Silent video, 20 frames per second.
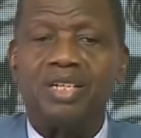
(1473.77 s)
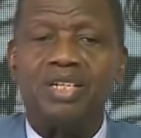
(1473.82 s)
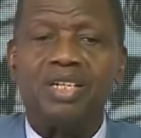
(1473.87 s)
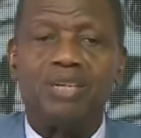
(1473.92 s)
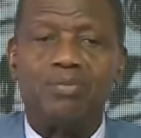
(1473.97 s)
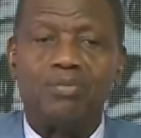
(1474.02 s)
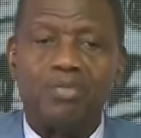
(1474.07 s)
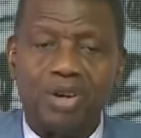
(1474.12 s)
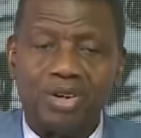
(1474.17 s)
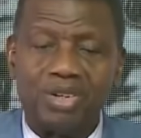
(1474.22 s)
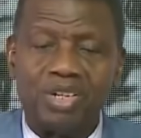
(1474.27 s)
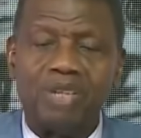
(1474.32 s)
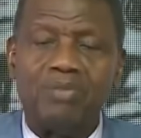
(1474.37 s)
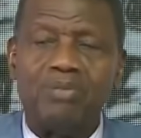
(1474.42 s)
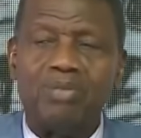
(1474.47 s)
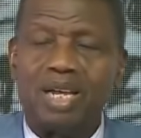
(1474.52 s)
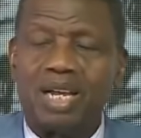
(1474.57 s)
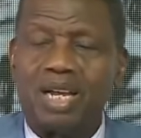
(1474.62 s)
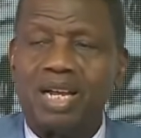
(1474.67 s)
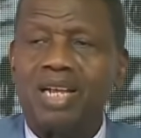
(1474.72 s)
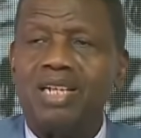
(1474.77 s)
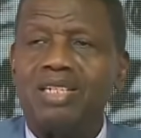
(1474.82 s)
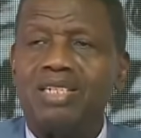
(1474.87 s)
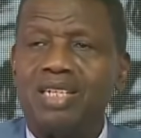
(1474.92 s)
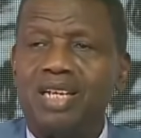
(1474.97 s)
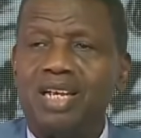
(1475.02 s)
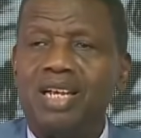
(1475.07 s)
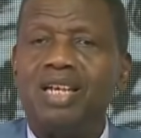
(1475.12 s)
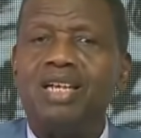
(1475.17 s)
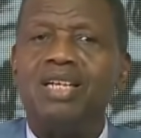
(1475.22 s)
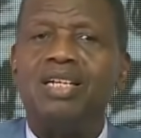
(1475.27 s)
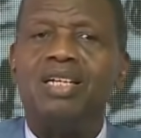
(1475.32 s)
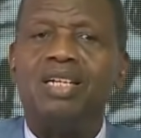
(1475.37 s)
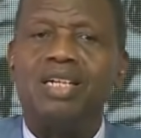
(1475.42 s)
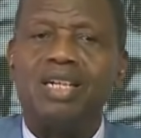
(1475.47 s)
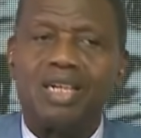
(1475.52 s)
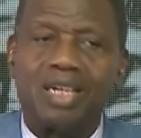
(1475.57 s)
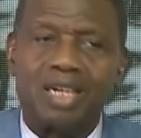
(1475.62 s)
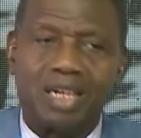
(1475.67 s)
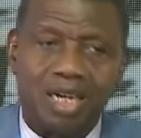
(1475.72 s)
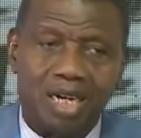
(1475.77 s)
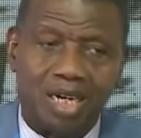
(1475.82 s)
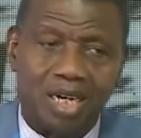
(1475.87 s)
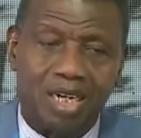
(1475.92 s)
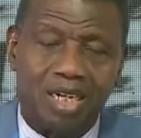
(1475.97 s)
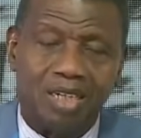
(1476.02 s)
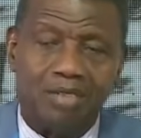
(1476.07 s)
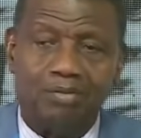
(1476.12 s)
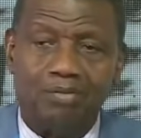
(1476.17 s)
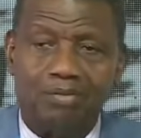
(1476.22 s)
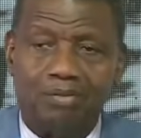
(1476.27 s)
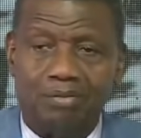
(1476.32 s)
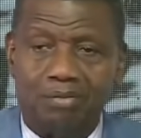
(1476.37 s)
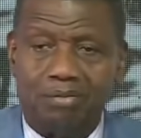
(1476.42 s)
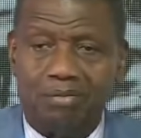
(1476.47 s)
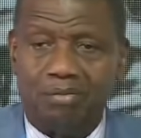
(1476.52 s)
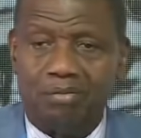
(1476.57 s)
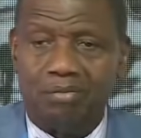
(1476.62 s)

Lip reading: The body bearer is saying, come.